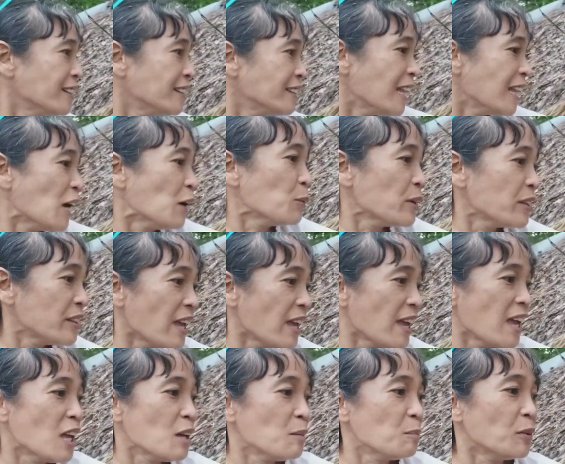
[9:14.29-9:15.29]
now with the
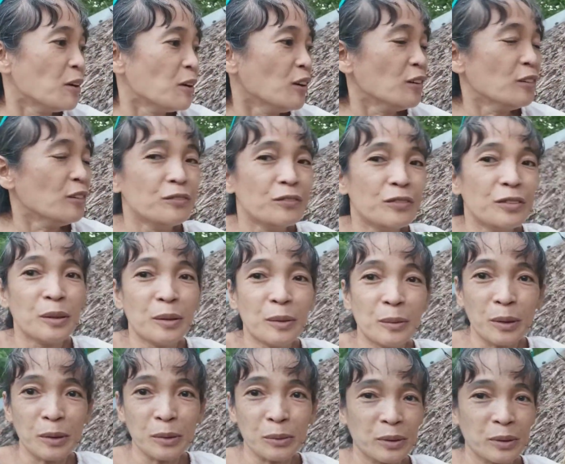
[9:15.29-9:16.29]
help of
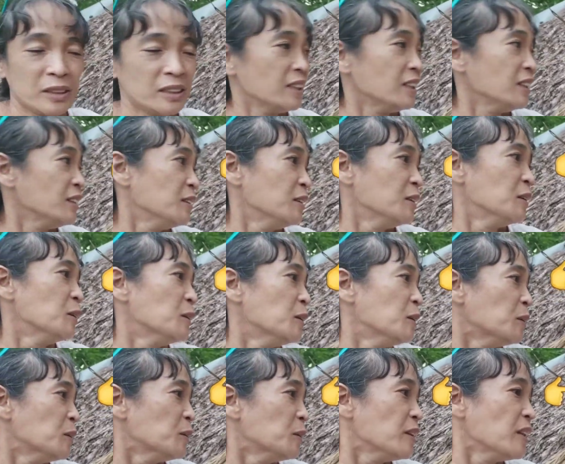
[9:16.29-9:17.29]
what we did
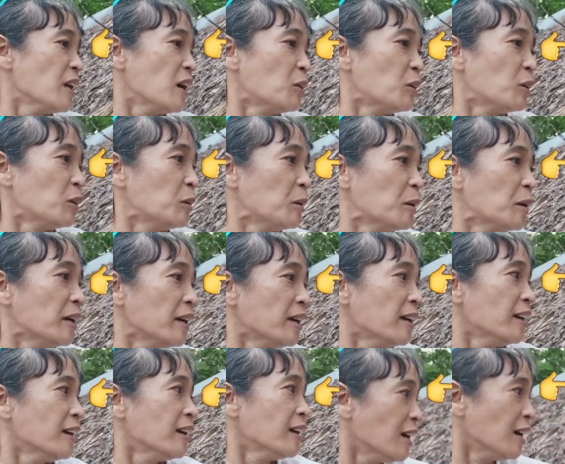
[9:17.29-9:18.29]
with our
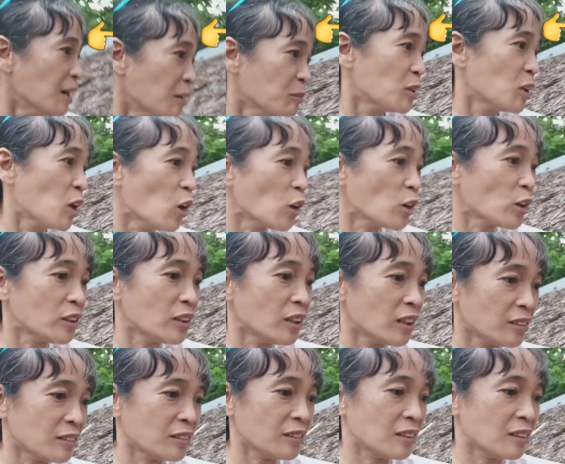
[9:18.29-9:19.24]
coconut,